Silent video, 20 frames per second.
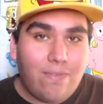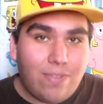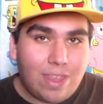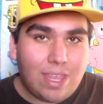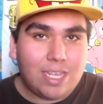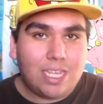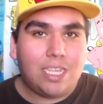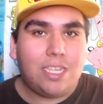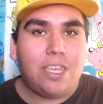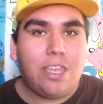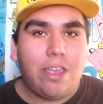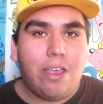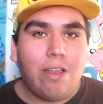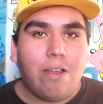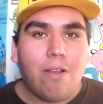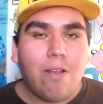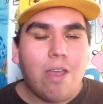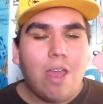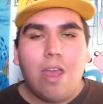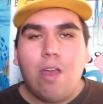of this
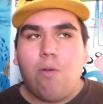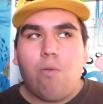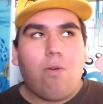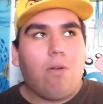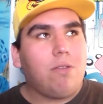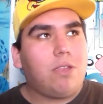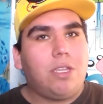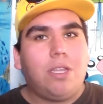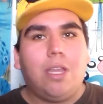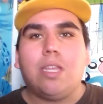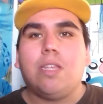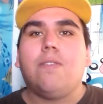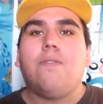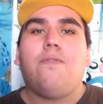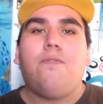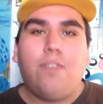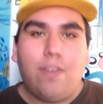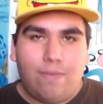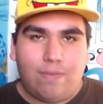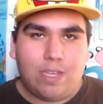year, well,
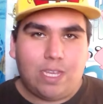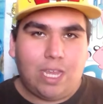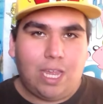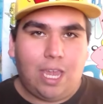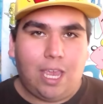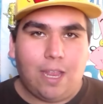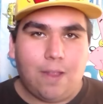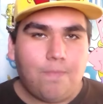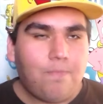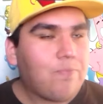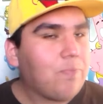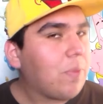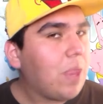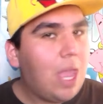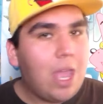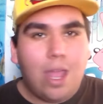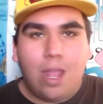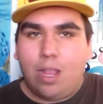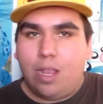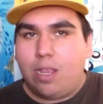2015,
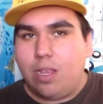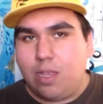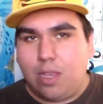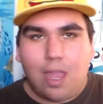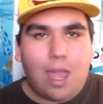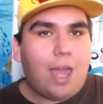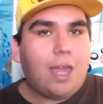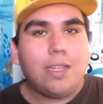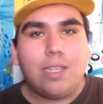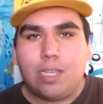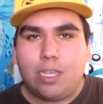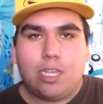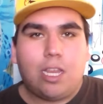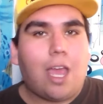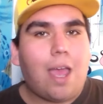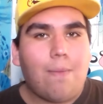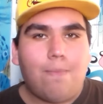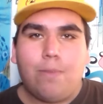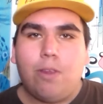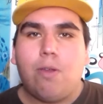
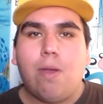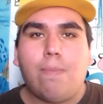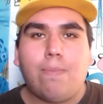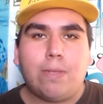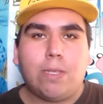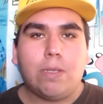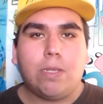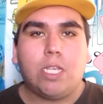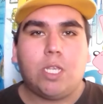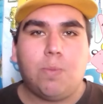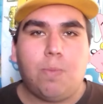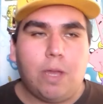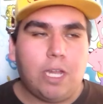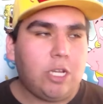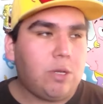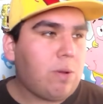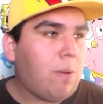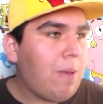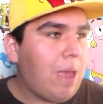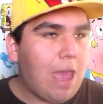non-stop new episodes of
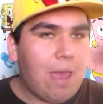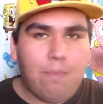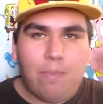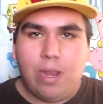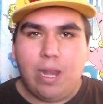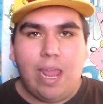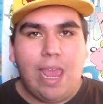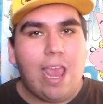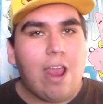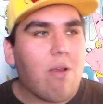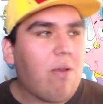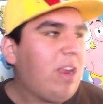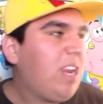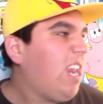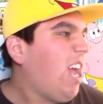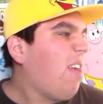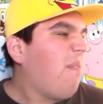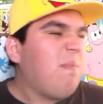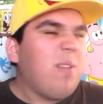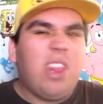SpongeBob have been
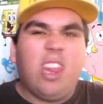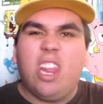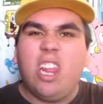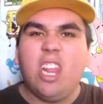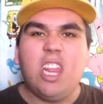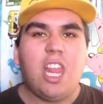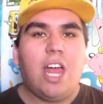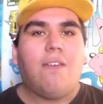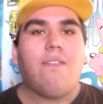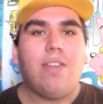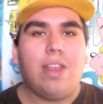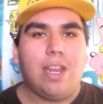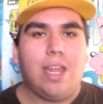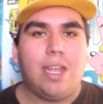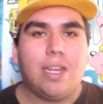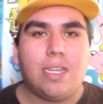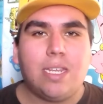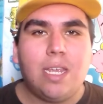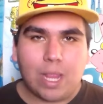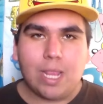airing. I've been loving
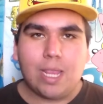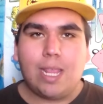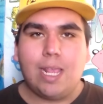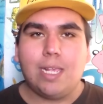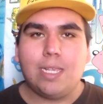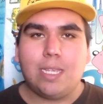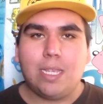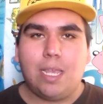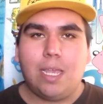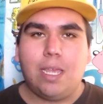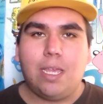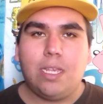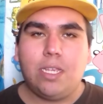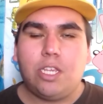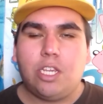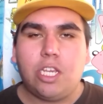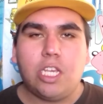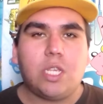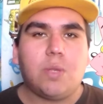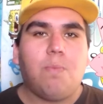it. This
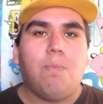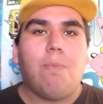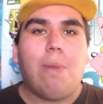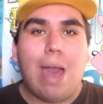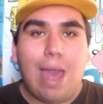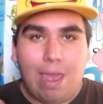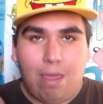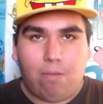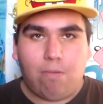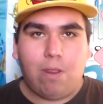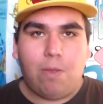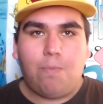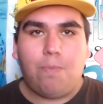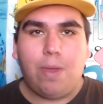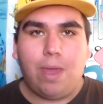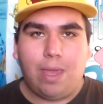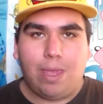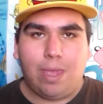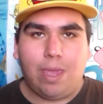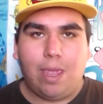is just my own
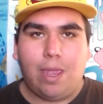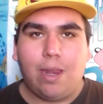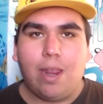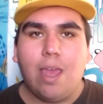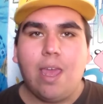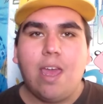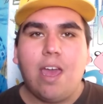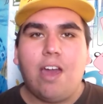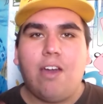opinion